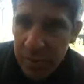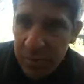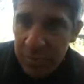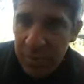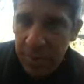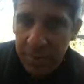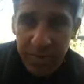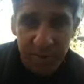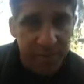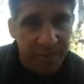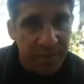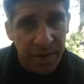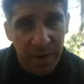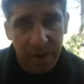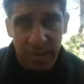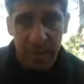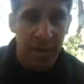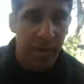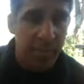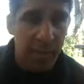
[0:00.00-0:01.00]
even if I
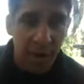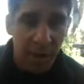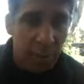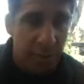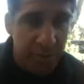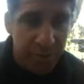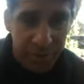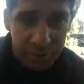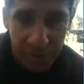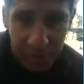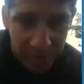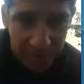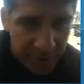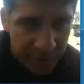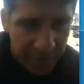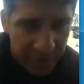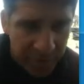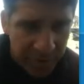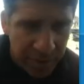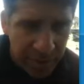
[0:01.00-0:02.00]
think I'm helping.
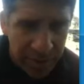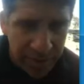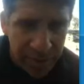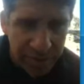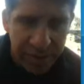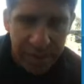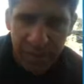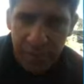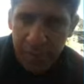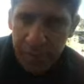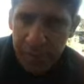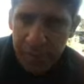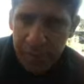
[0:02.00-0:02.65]
You know,